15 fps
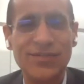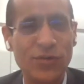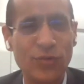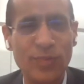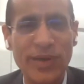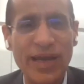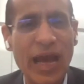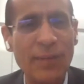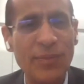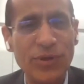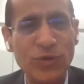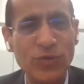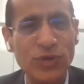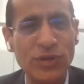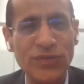We would be
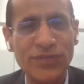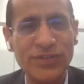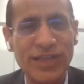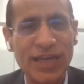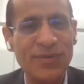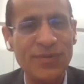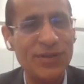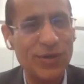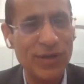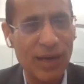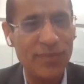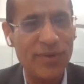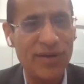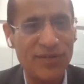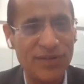happy to work with them and
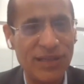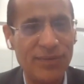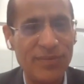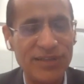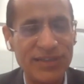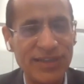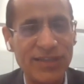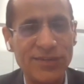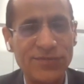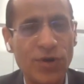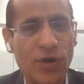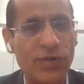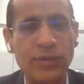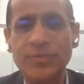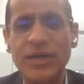collaborate with them and take it
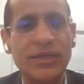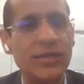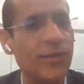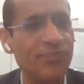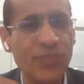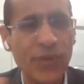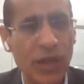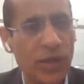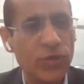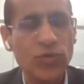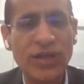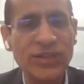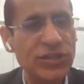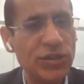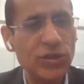forward. But
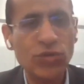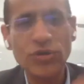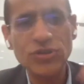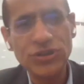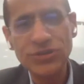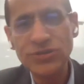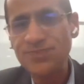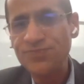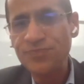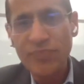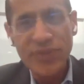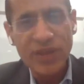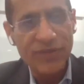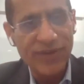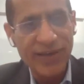to answer your question,
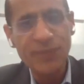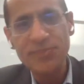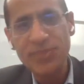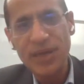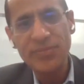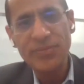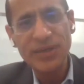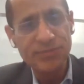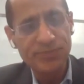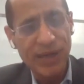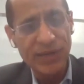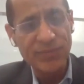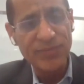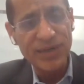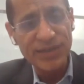very
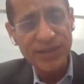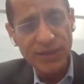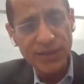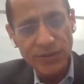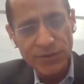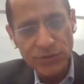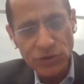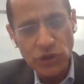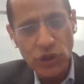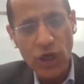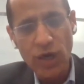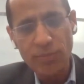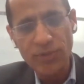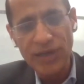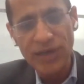pragmatic
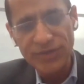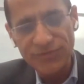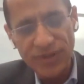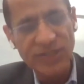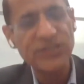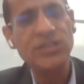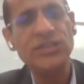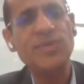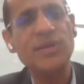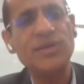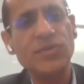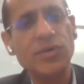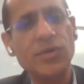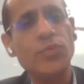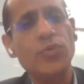job and function
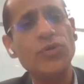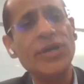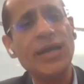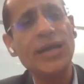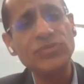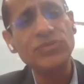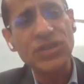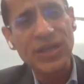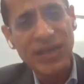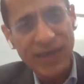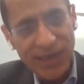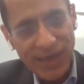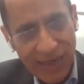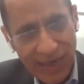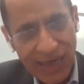specific programs
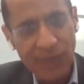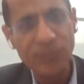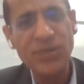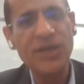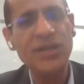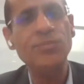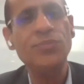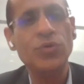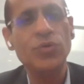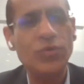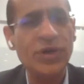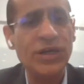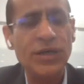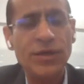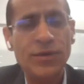aimed at
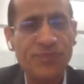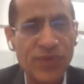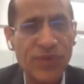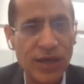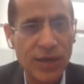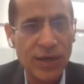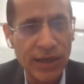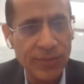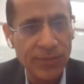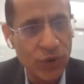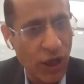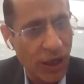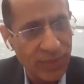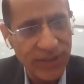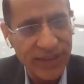improving
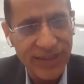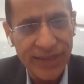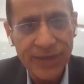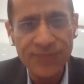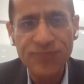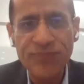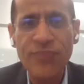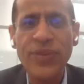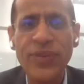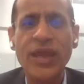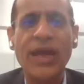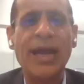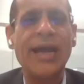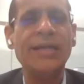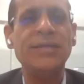employability.
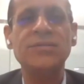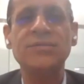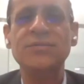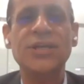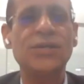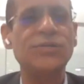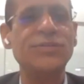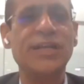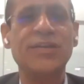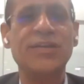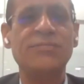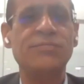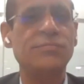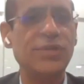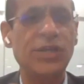And there
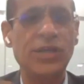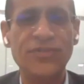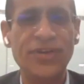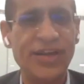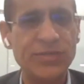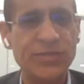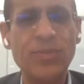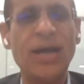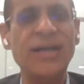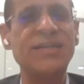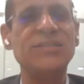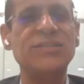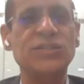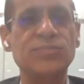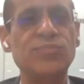are various
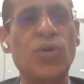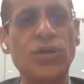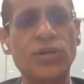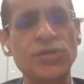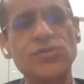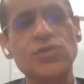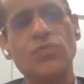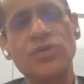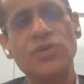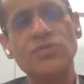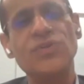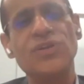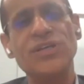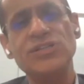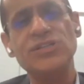partnership models through
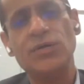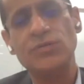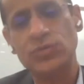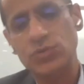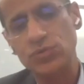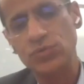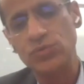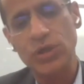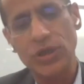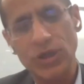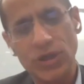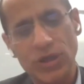which we reach out to